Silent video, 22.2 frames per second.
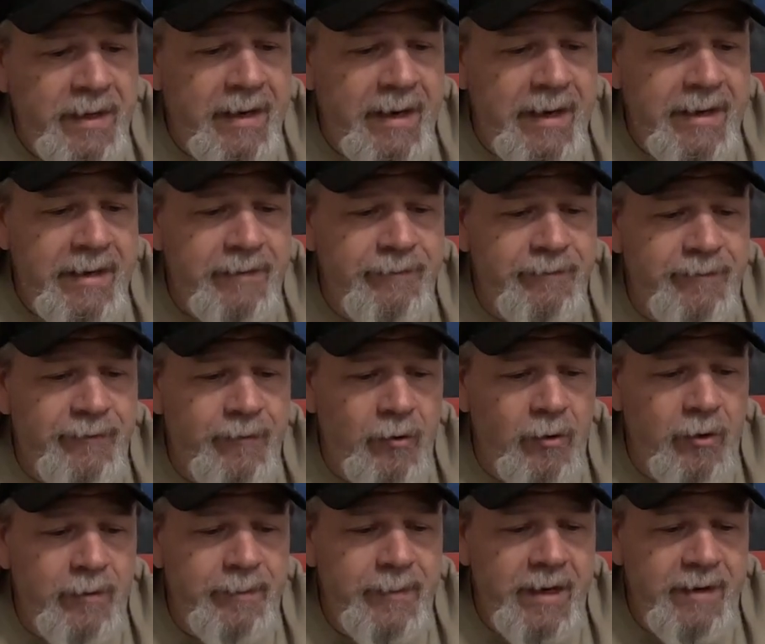that I
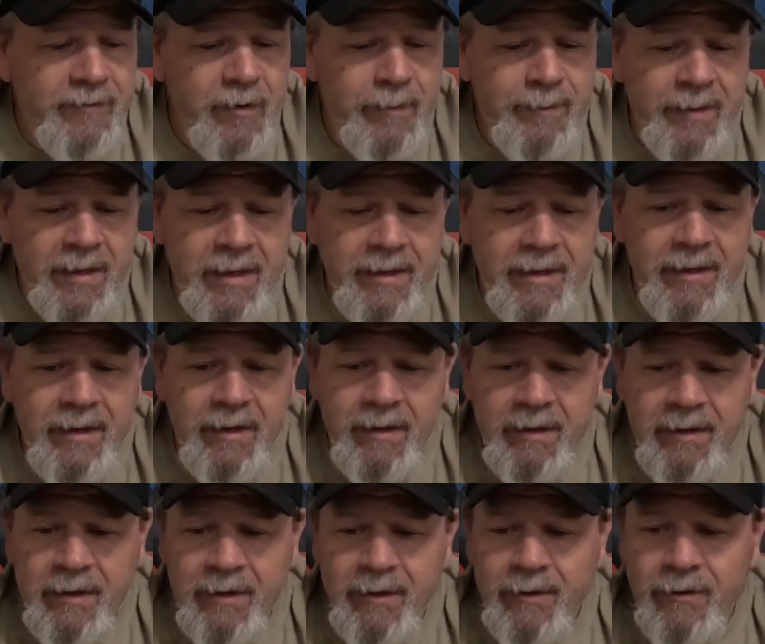informed
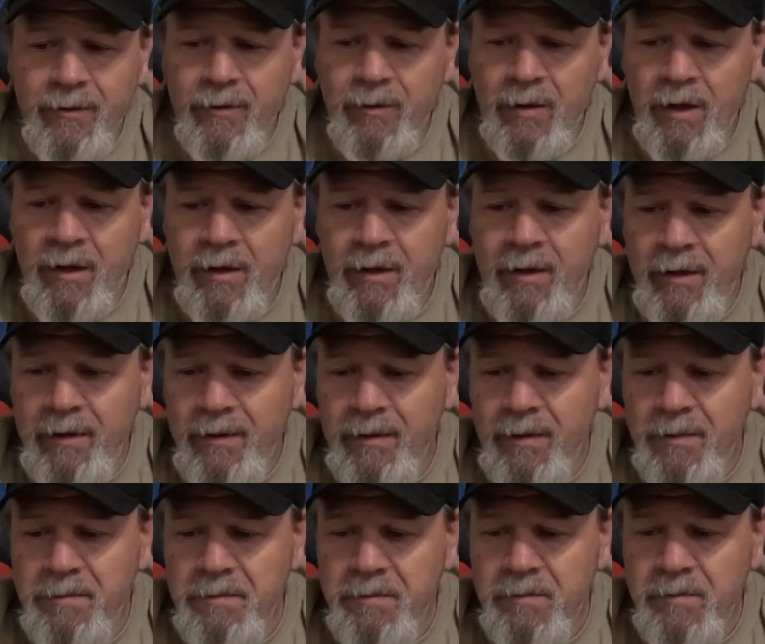everybody,
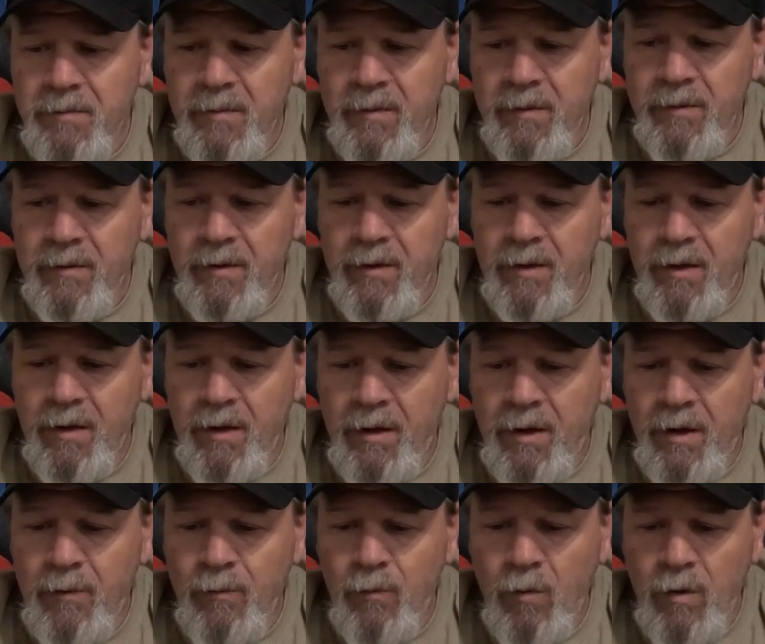on
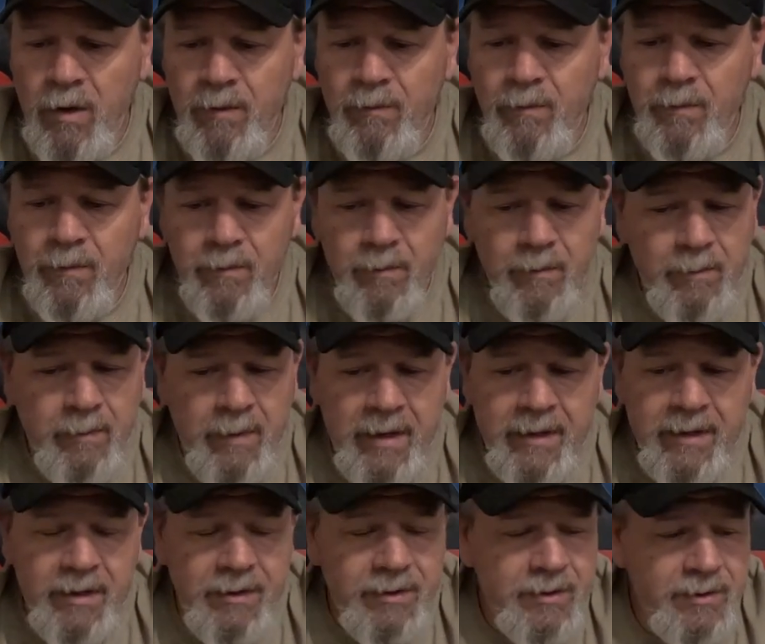what
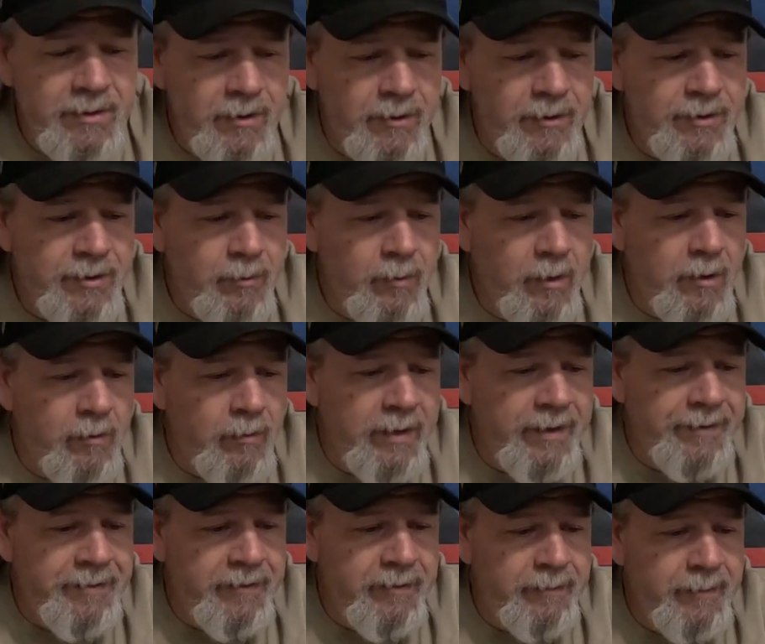my concerns were
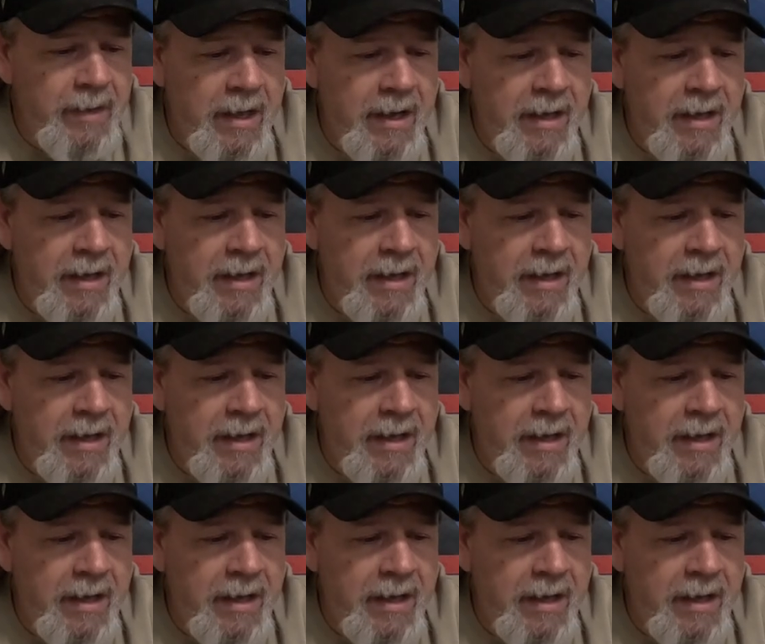with them.